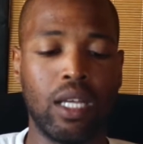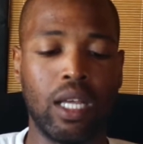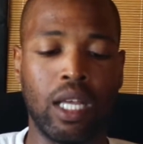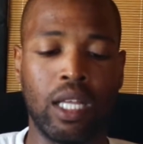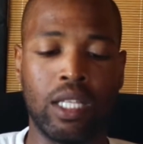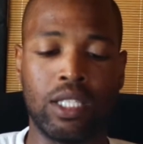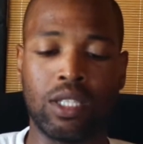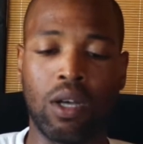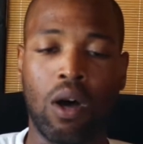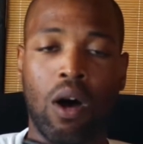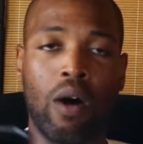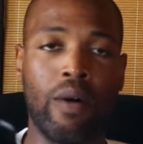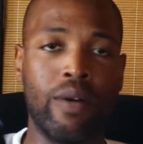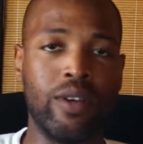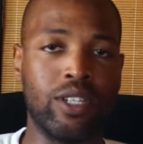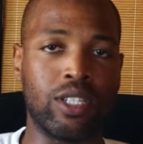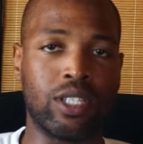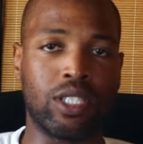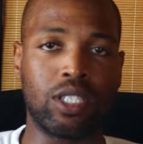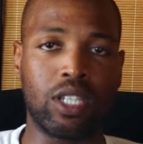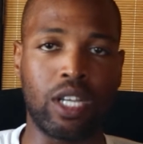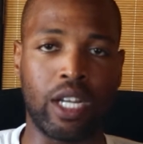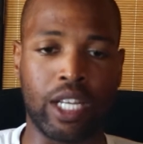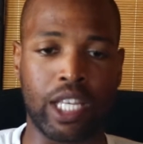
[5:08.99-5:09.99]
It's always
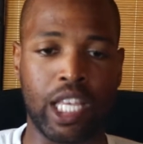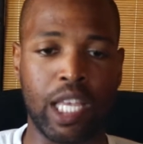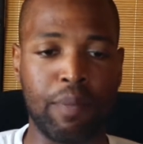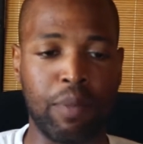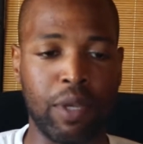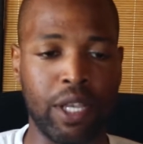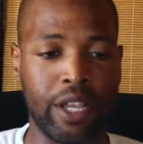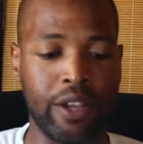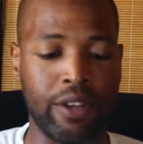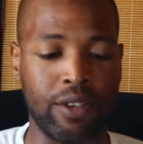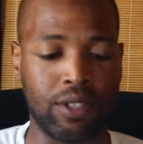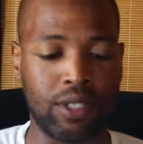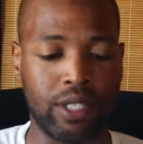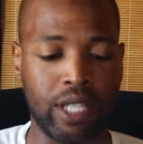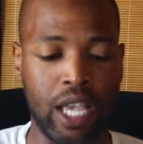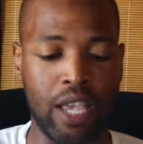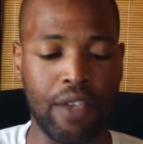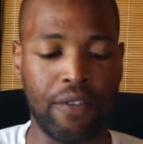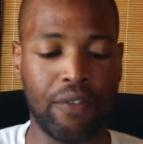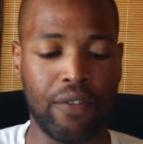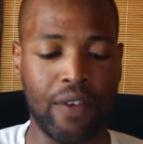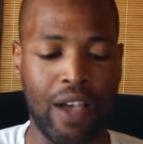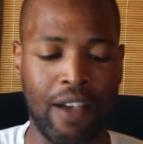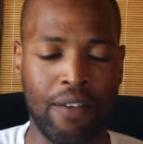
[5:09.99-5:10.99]
just try to keep your gear
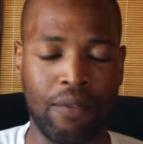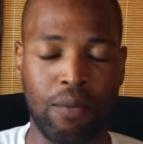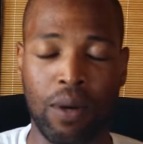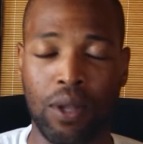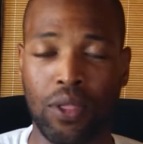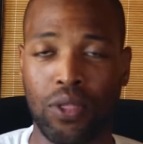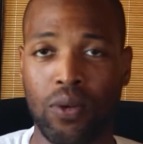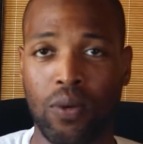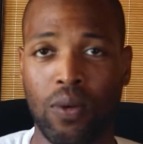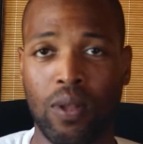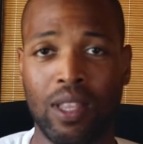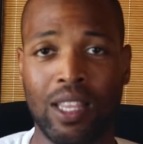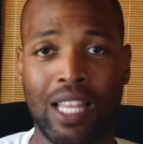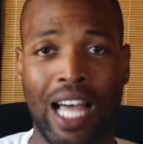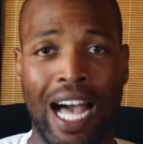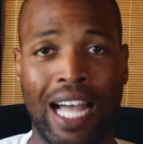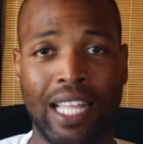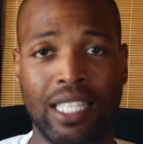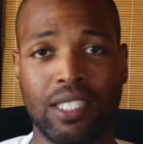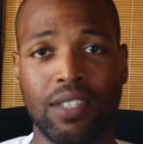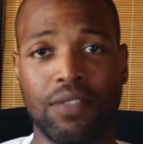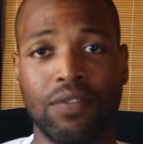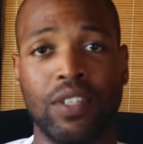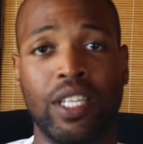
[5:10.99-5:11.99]
safe. I've went through
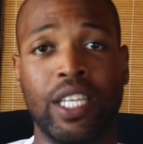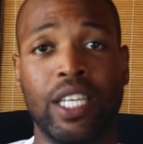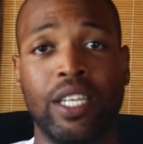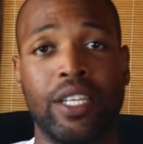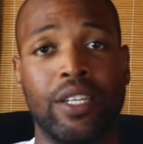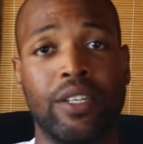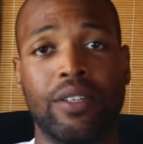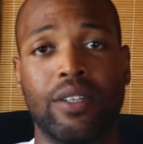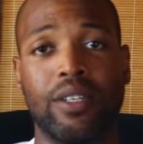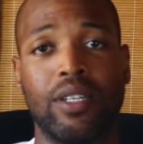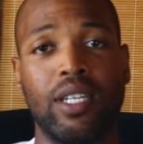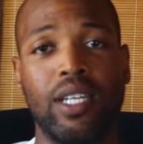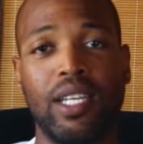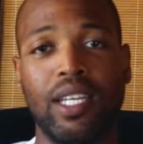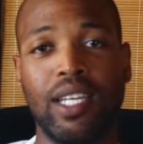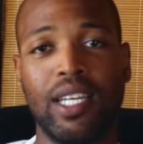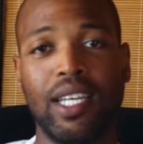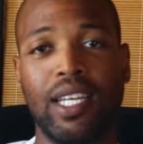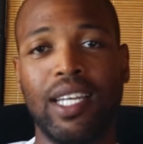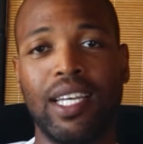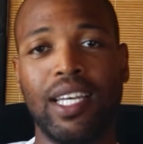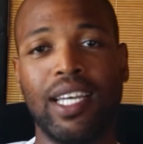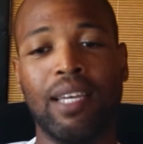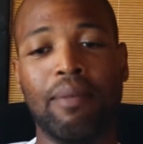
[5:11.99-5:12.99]
lots of gear
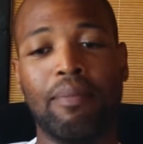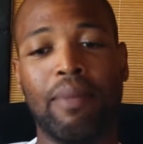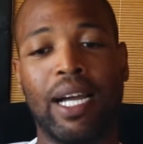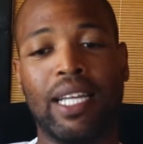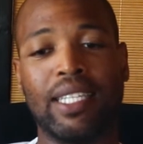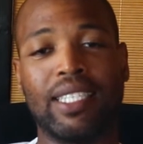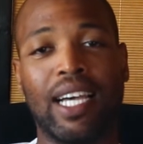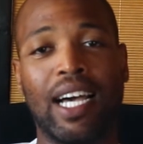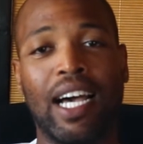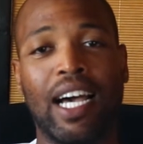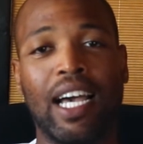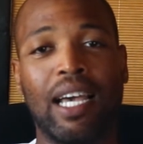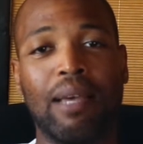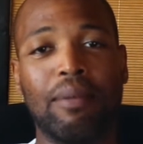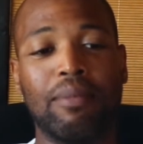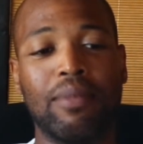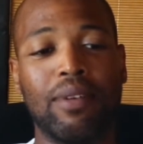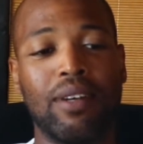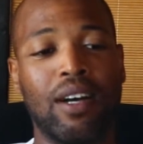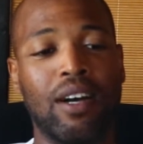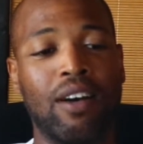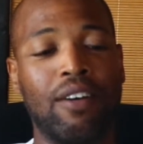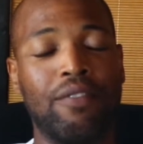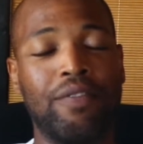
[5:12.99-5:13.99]
in my time
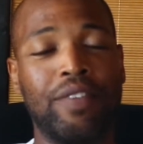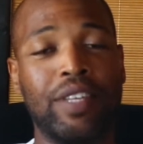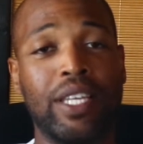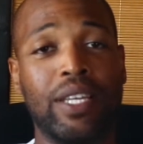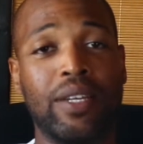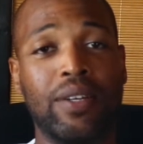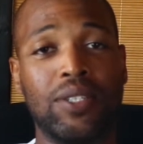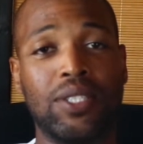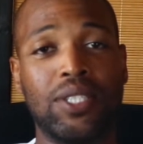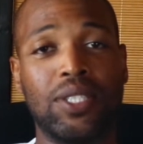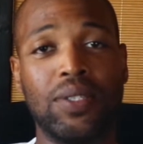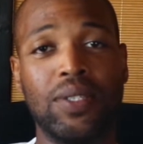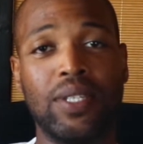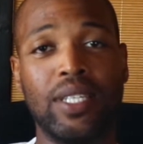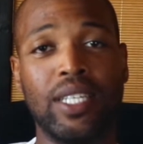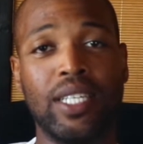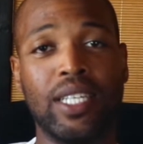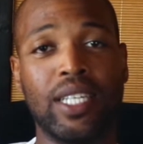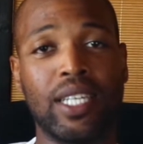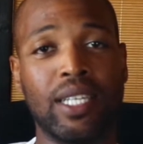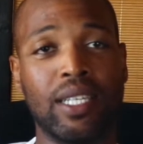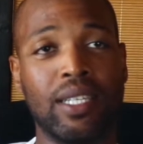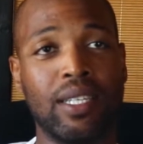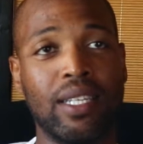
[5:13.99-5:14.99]
of video
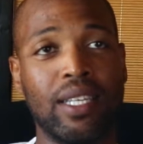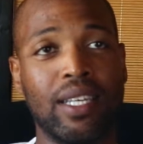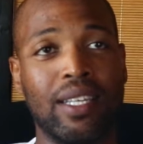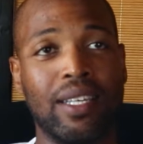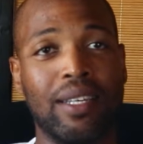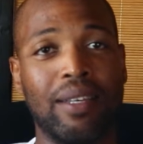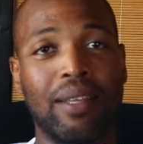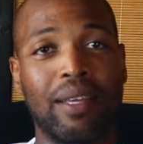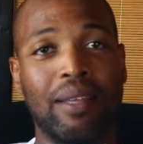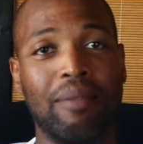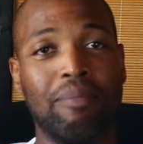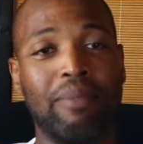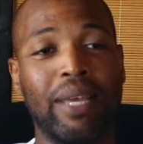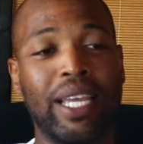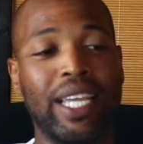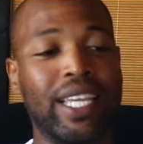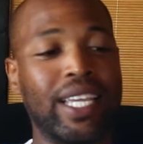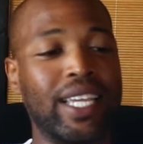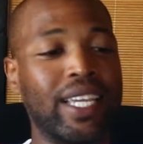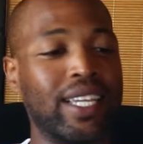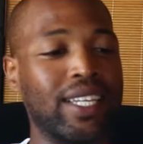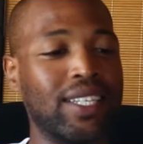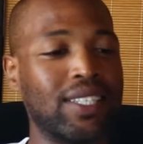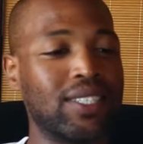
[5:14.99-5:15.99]
shooting and
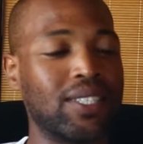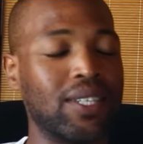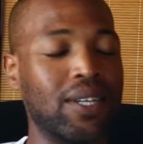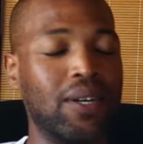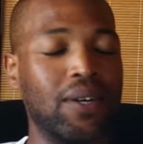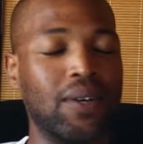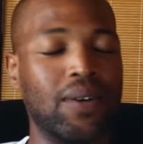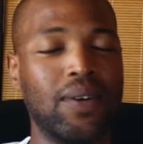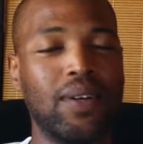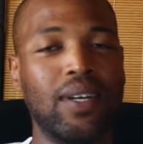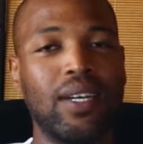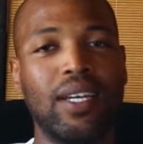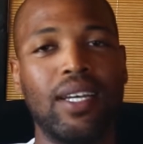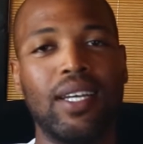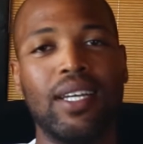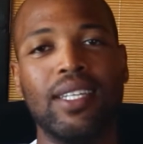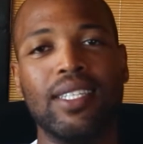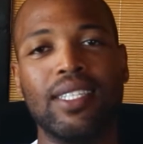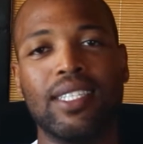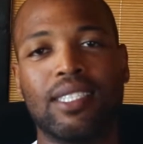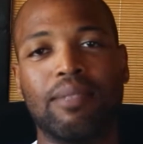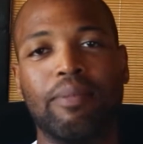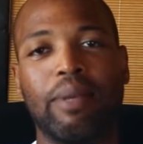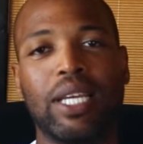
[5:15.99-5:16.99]
making, so
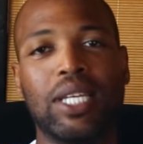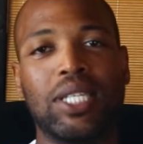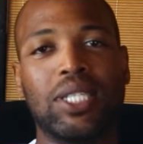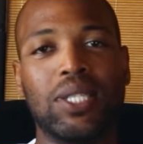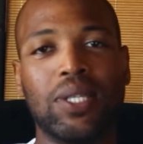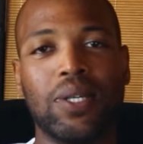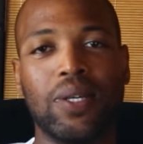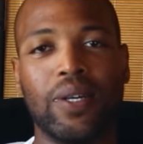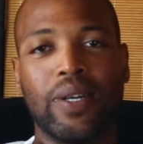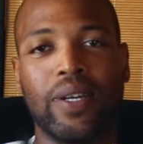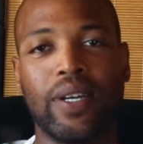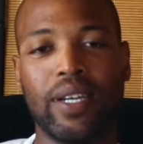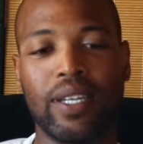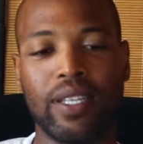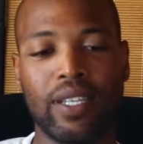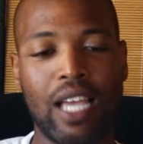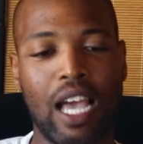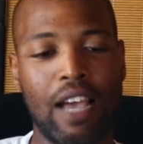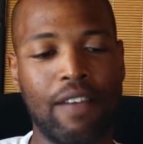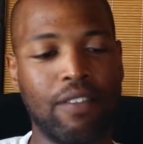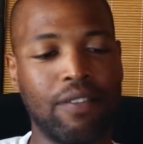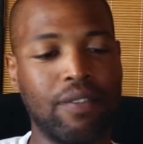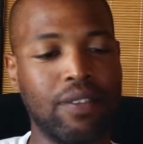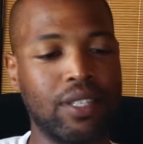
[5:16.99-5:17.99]
just make sure you
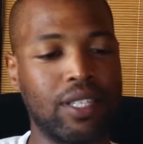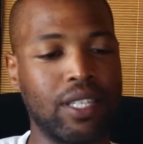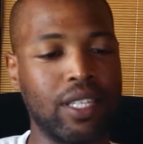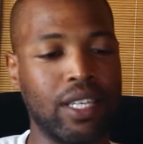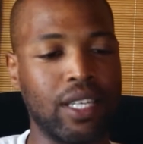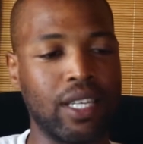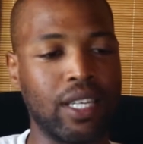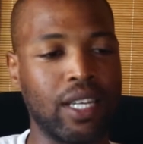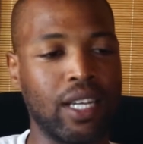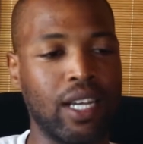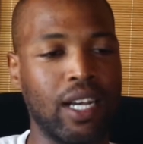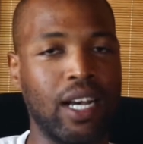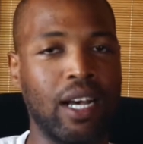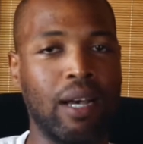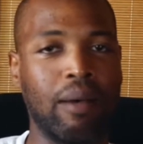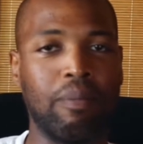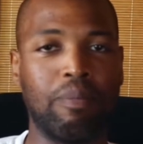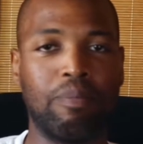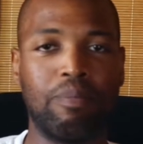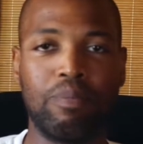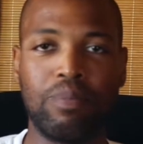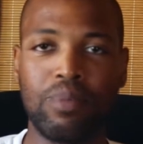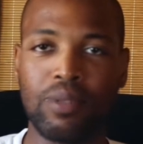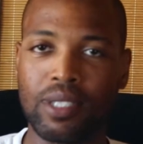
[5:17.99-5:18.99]
have everything
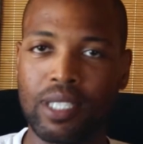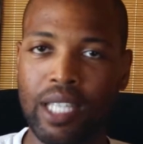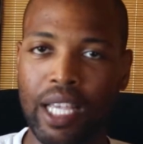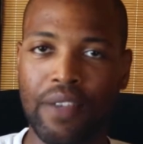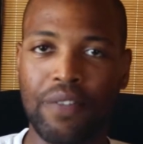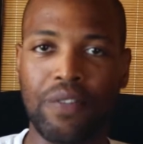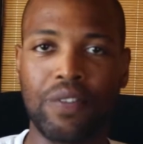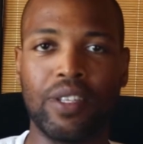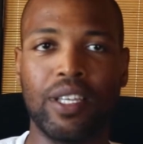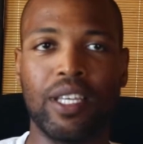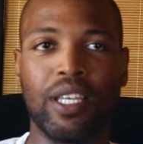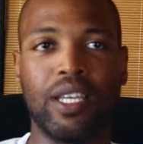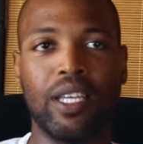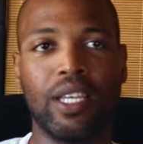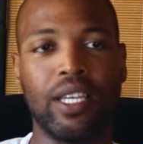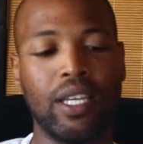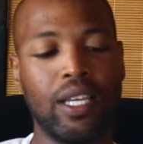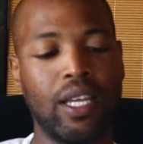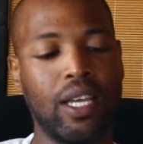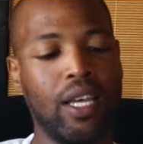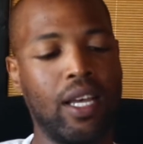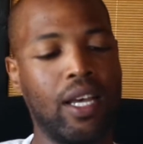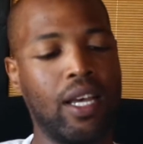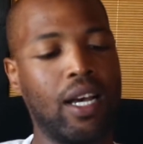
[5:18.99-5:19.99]

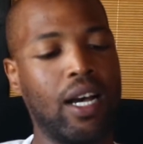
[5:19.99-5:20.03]
safely